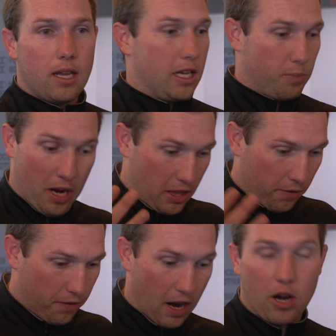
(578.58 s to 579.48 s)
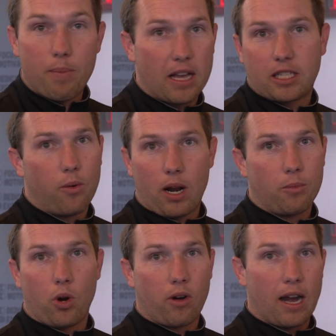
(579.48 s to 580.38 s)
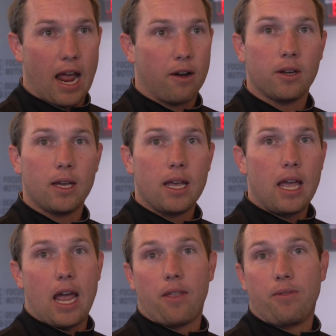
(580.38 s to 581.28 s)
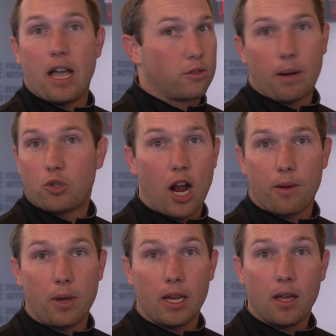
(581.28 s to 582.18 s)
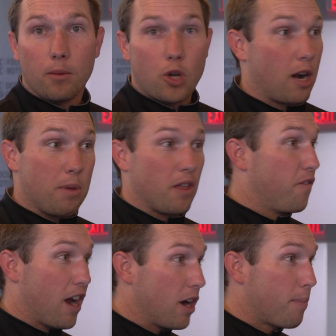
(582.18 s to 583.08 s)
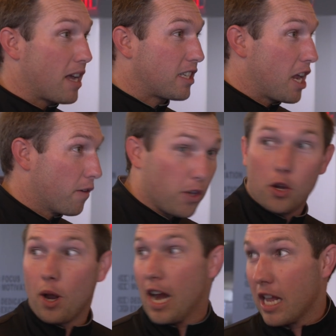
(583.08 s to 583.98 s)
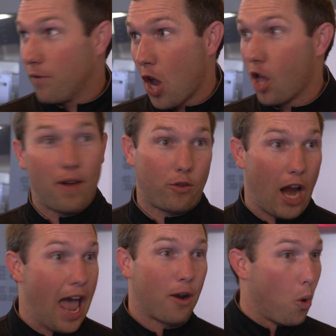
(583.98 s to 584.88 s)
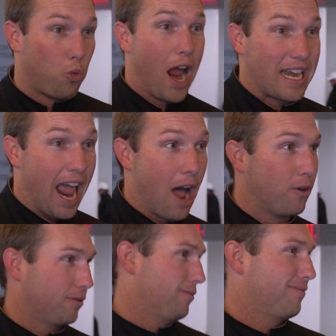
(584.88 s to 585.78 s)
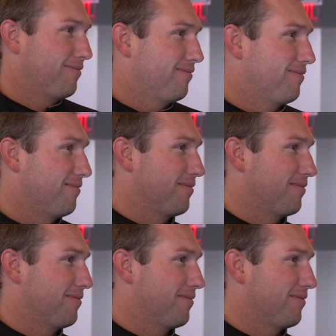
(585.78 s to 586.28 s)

is being the very best at what I'm doing right now. And that's what I'm trying to be. I'm trying to be the very best interview any of y'all have ever had right now.